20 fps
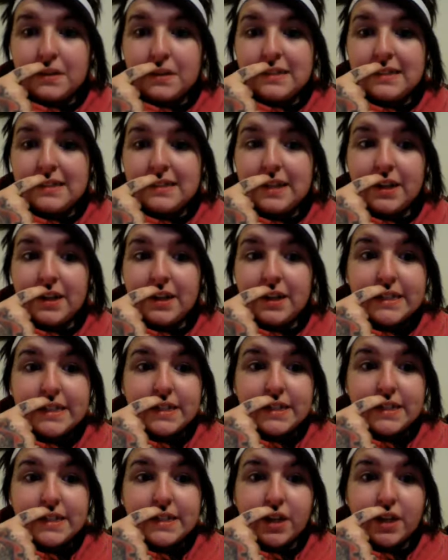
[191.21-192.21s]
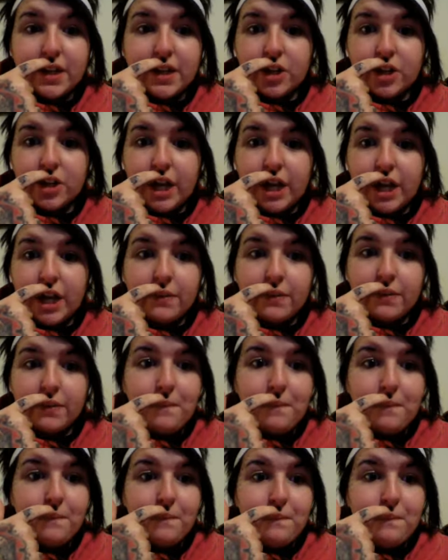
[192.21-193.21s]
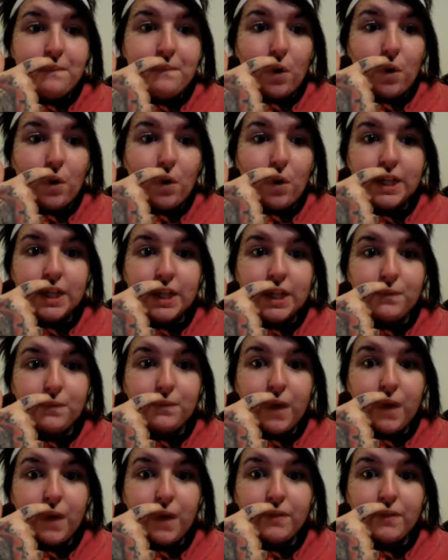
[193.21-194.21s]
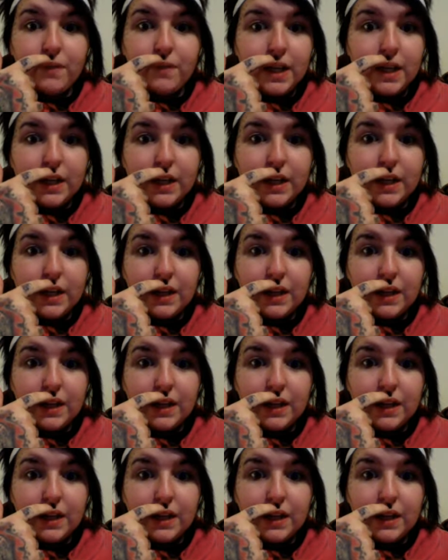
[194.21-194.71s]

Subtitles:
Seriously, you're like 14, 15?